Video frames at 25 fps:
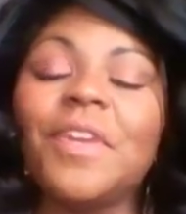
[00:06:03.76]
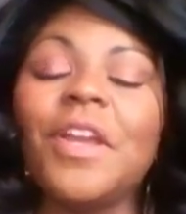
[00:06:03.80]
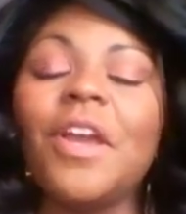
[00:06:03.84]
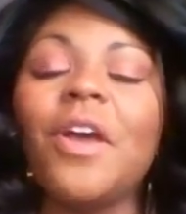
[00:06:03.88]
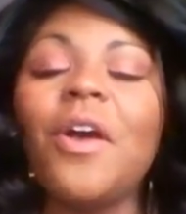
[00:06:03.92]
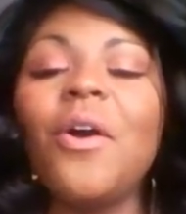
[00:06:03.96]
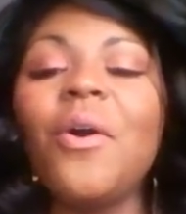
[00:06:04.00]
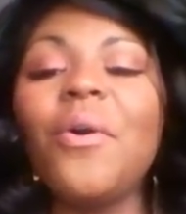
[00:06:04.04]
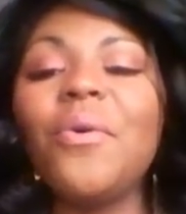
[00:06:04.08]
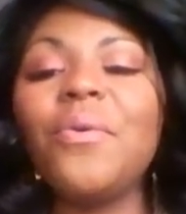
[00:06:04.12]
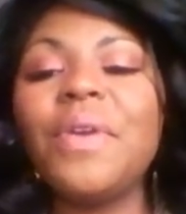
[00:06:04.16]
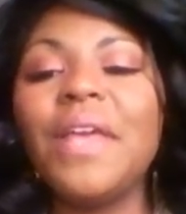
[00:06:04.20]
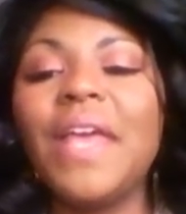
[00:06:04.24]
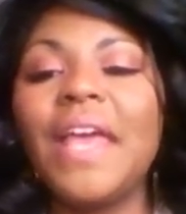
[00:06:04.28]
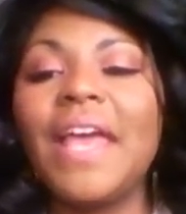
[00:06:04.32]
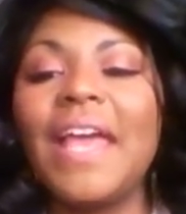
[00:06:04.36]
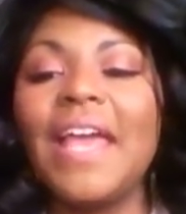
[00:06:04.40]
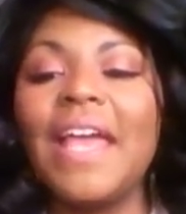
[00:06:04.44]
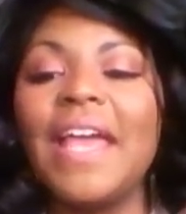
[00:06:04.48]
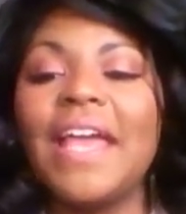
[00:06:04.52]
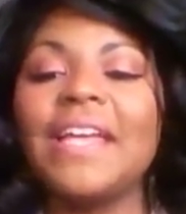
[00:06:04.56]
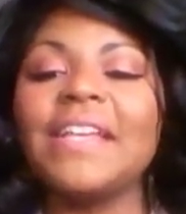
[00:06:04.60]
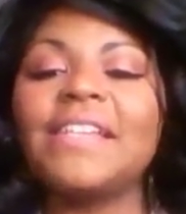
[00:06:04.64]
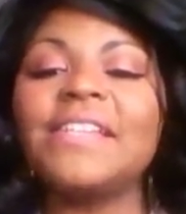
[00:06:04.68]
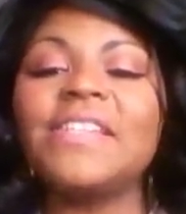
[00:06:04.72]

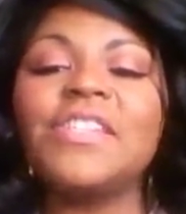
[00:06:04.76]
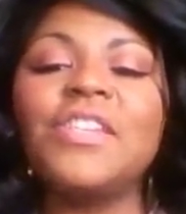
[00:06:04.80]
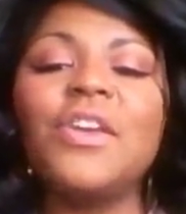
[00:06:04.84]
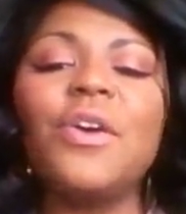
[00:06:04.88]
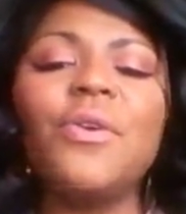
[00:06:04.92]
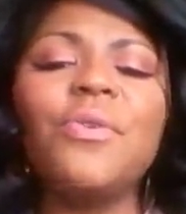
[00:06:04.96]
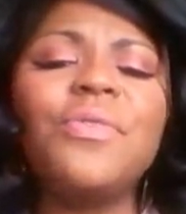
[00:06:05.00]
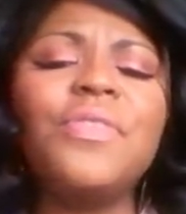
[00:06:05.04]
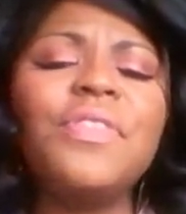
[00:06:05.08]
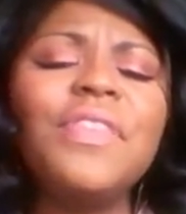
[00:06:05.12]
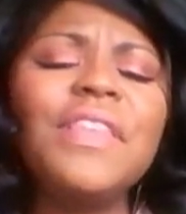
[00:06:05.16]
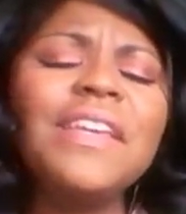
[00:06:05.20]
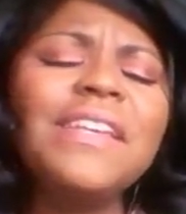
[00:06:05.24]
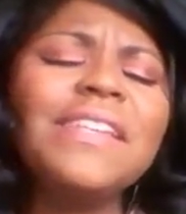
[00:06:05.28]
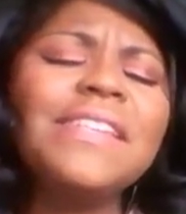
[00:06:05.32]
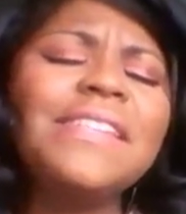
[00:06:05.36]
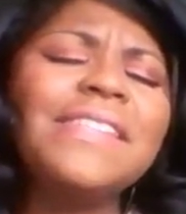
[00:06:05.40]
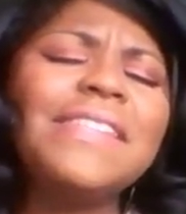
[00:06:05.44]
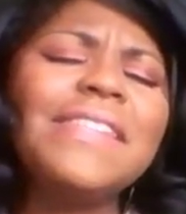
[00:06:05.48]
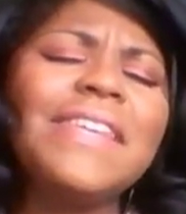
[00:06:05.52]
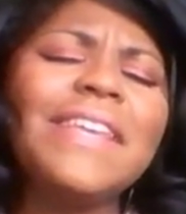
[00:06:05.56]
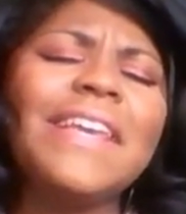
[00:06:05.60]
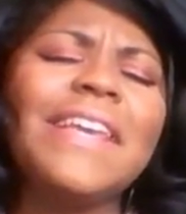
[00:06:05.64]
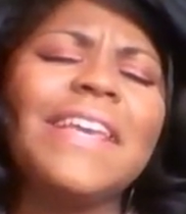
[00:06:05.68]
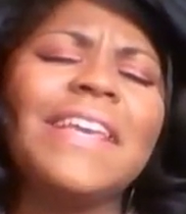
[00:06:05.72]
Okay, so
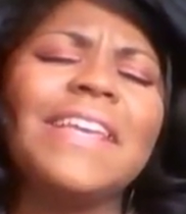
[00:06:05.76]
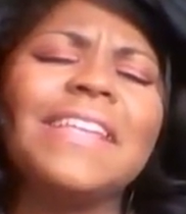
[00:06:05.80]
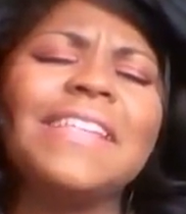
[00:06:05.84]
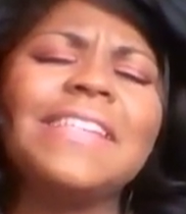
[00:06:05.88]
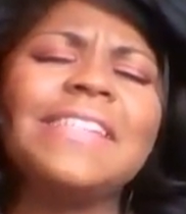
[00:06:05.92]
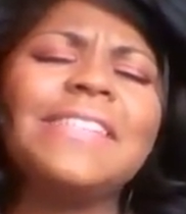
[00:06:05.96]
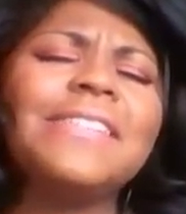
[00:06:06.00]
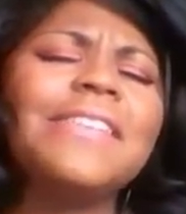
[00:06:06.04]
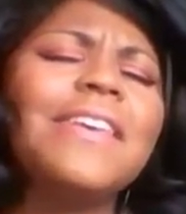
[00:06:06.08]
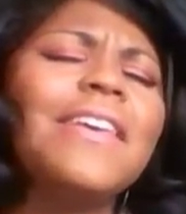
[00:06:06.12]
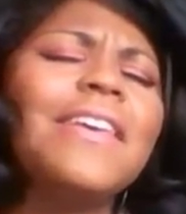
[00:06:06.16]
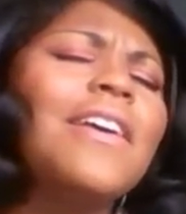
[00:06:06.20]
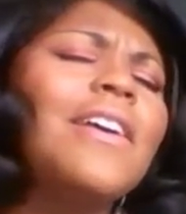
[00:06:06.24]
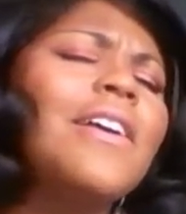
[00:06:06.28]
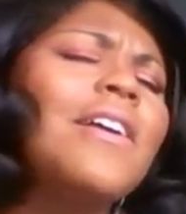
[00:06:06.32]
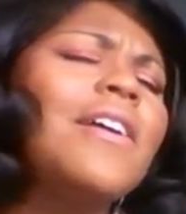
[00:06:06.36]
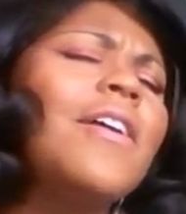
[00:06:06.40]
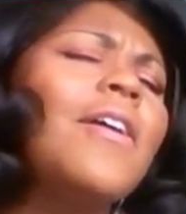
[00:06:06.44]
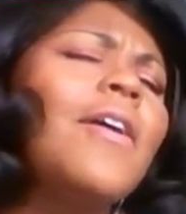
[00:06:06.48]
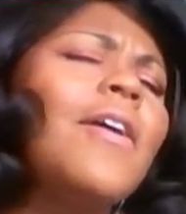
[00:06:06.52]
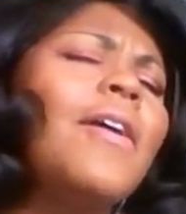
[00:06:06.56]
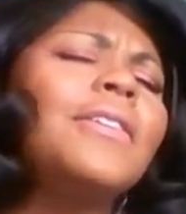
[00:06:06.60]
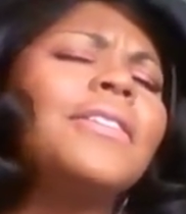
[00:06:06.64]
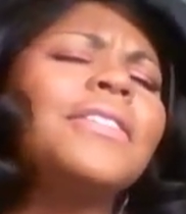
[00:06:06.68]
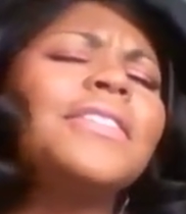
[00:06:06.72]
this is
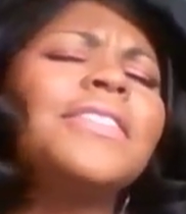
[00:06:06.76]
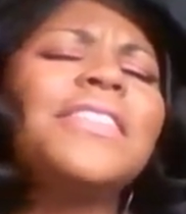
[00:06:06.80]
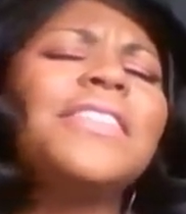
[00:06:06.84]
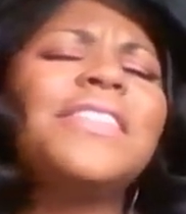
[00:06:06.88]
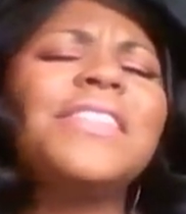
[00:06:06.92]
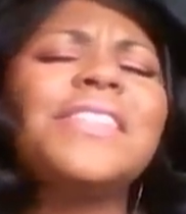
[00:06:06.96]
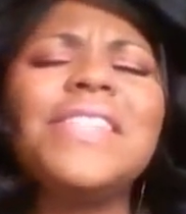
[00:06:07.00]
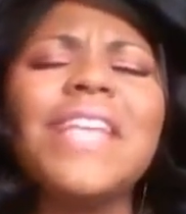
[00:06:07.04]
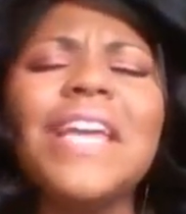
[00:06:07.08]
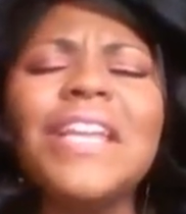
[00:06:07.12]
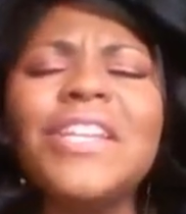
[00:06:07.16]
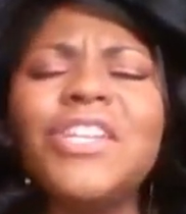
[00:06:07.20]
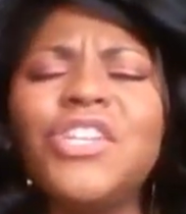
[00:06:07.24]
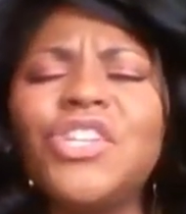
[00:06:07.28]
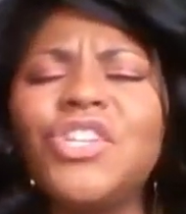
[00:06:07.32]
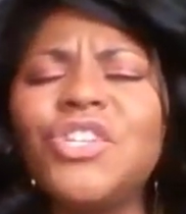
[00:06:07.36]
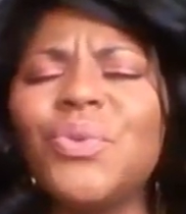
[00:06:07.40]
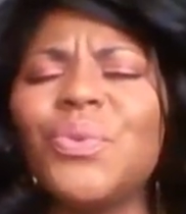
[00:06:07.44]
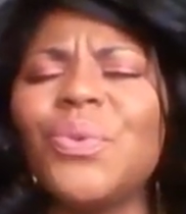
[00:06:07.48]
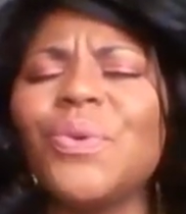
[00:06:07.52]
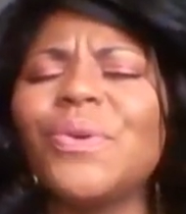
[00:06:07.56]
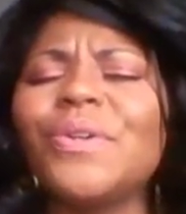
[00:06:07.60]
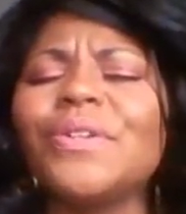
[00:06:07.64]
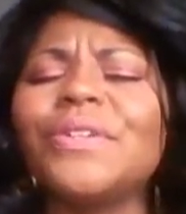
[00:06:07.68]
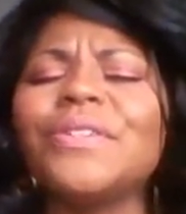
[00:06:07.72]

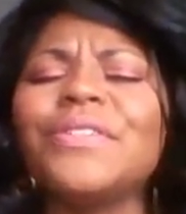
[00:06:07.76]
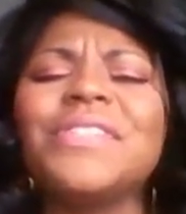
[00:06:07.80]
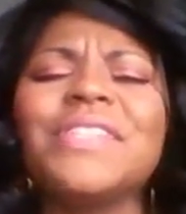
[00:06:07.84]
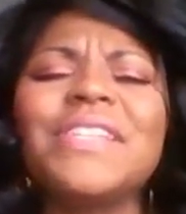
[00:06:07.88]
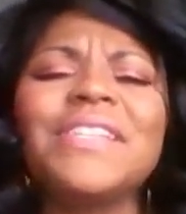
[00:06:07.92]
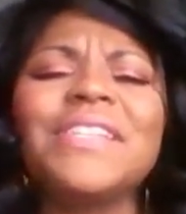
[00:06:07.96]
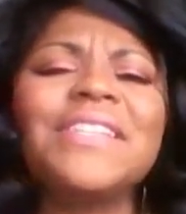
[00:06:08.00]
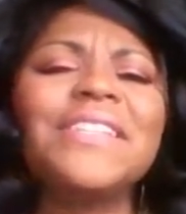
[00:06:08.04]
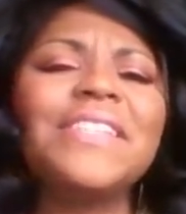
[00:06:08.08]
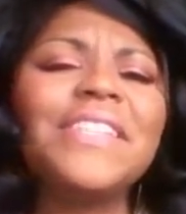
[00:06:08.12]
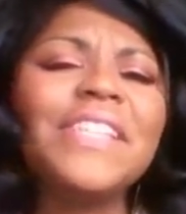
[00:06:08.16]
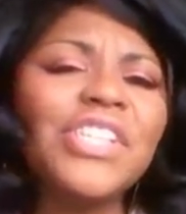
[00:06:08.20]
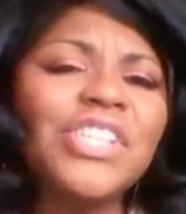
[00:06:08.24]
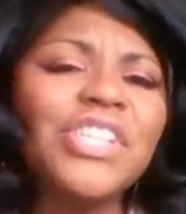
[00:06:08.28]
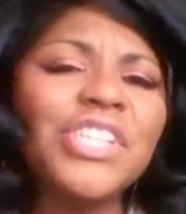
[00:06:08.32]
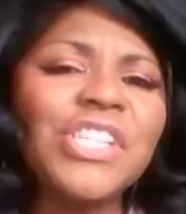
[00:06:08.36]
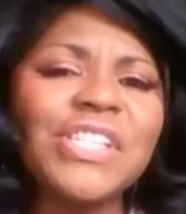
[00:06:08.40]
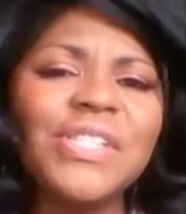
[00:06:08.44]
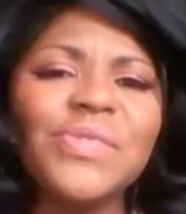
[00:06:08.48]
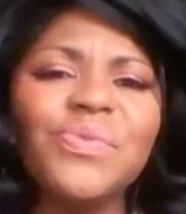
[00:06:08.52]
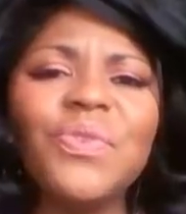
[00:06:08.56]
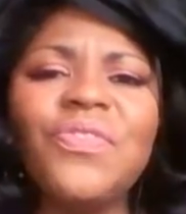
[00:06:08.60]
sensual, delicious.